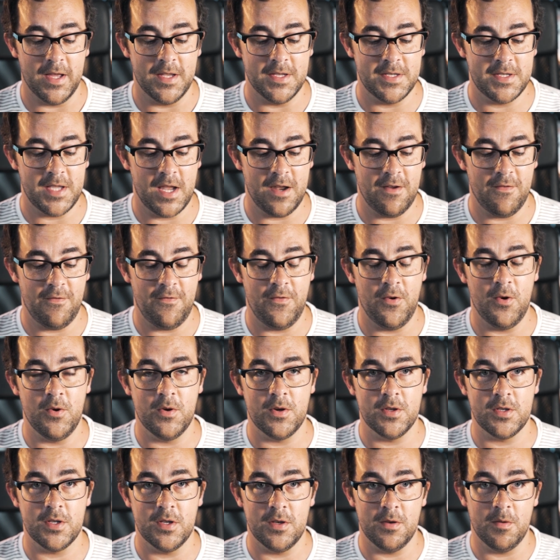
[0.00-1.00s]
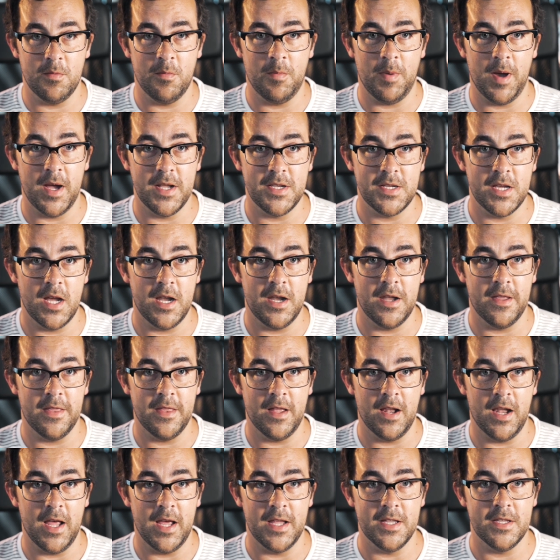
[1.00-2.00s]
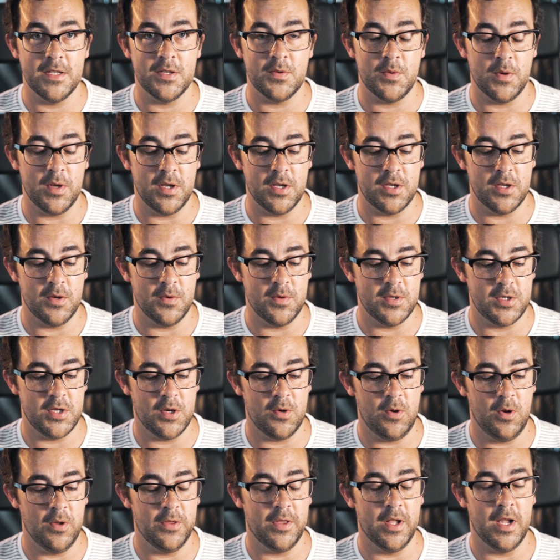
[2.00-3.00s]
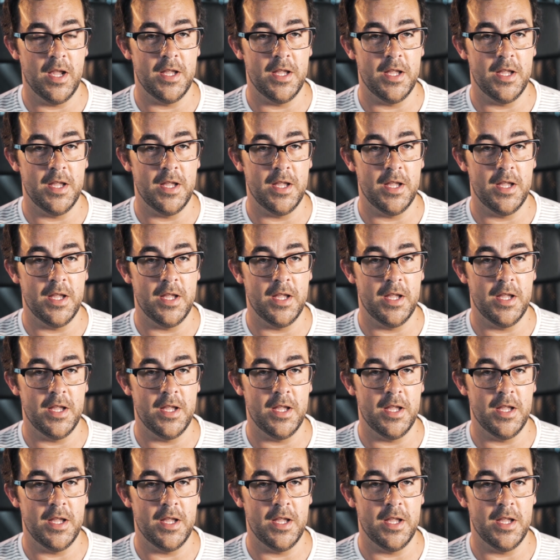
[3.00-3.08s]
Instead of focusing by turning the lens, what you do is you hold the